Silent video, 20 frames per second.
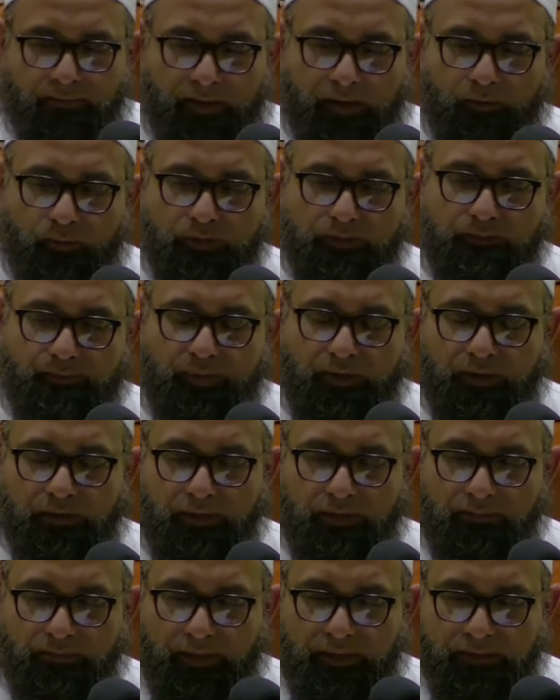man
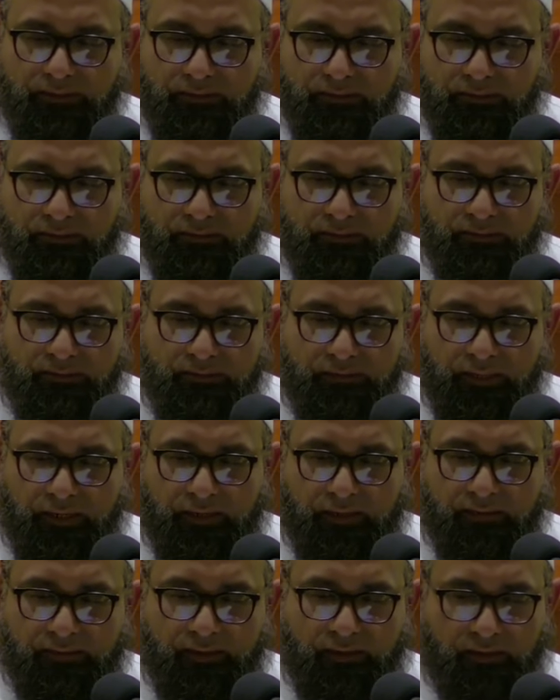responded by
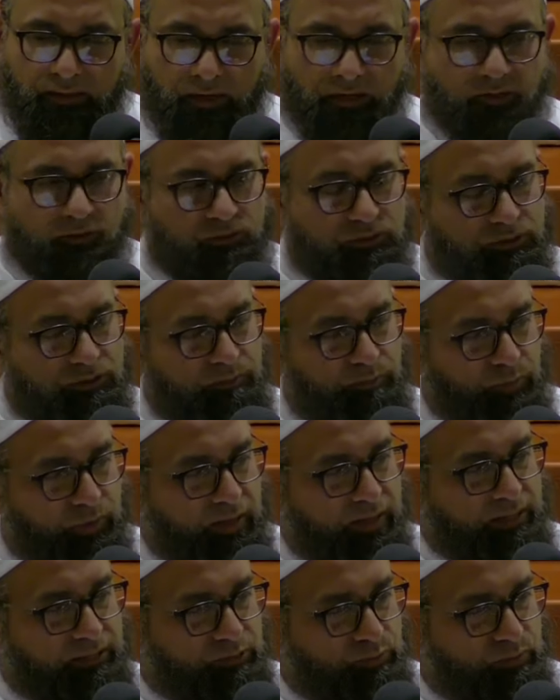saying that, are you
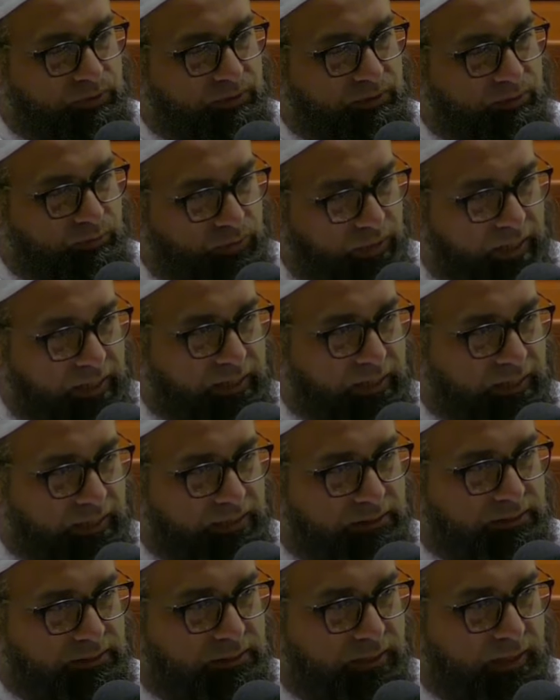surprised with the
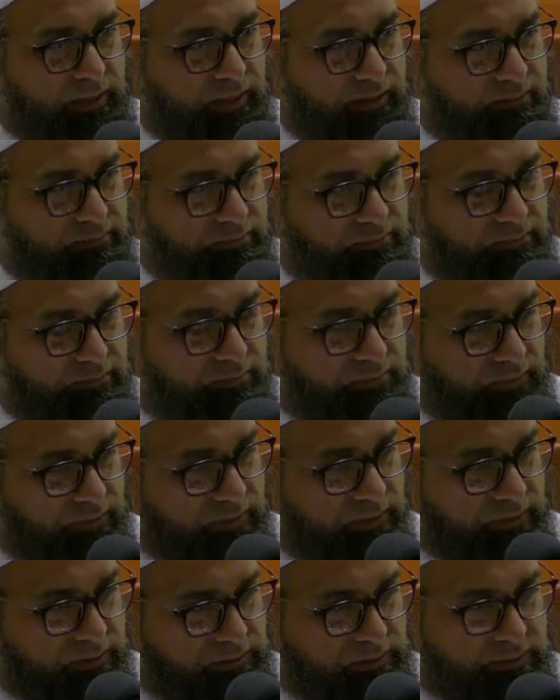radiance and
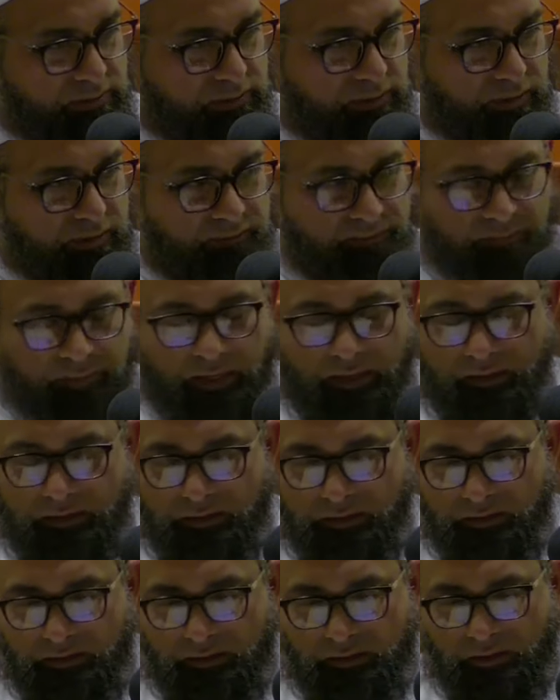the state of my
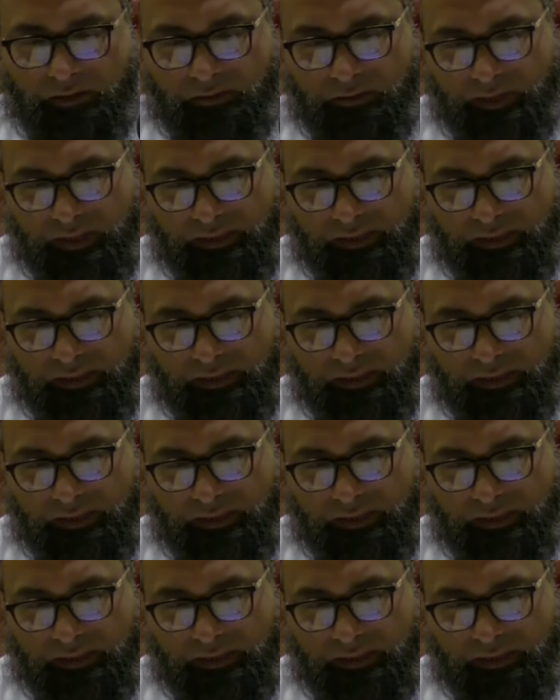cloak?